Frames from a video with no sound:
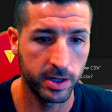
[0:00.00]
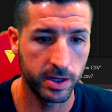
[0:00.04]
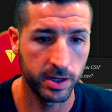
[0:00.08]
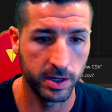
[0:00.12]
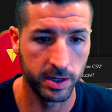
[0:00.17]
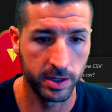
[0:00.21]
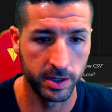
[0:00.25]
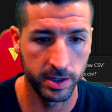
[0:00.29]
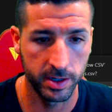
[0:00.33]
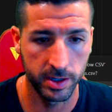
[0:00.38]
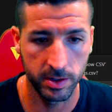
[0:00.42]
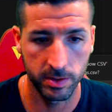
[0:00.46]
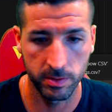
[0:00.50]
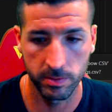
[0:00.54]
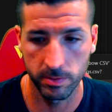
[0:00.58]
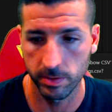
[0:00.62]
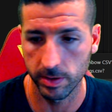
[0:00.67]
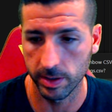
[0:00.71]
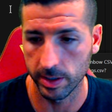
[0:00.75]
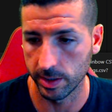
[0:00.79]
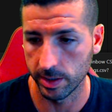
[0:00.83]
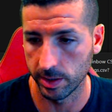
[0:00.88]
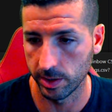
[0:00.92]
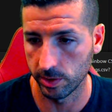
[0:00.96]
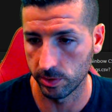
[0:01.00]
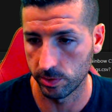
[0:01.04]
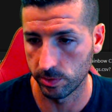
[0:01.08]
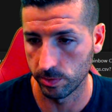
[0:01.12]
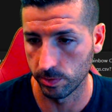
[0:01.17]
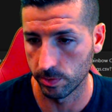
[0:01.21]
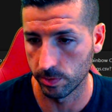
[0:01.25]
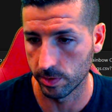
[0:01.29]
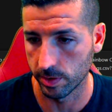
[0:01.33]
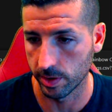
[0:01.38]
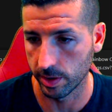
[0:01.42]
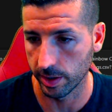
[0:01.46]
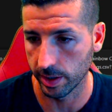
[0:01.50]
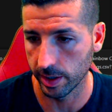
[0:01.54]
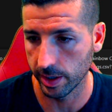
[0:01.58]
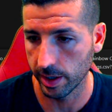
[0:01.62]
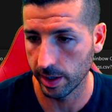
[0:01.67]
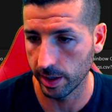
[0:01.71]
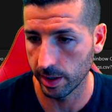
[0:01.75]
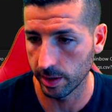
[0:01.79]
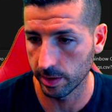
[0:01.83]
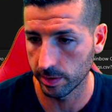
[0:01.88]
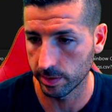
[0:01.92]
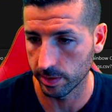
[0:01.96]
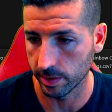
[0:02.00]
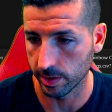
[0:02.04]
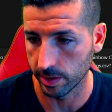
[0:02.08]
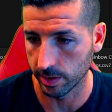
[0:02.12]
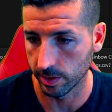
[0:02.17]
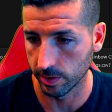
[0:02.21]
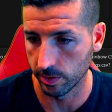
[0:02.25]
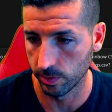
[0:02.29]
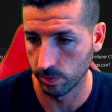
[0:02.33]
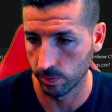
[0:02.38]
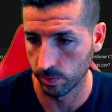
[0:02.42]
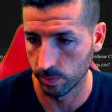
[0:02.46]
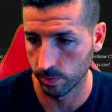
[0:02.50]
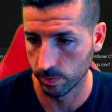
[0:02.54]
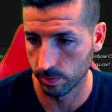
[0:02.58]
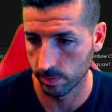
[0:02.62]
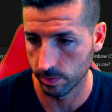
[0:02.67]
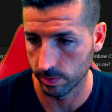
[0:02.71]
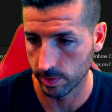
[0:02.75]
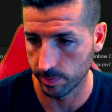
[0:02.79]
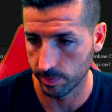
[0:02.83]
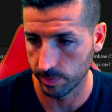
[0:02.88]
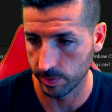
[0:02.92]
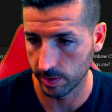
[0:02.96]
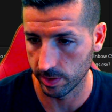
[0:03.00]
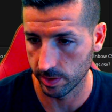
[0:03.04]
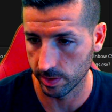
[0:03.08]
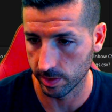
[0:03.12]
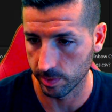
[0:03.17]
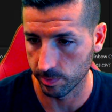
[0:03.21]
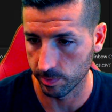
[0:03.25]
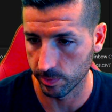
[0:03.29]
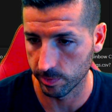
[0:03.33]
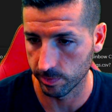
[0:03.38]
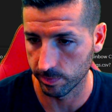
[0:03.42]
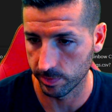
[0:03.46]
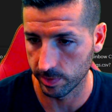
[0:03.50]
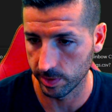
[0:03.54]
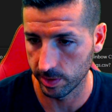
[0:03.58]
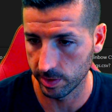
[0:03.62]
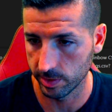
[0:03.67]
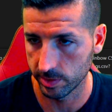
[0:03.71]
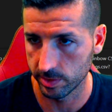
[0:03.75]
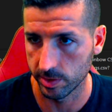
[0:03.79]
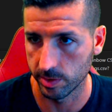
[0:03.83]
and now I need to create a new, let me remove this,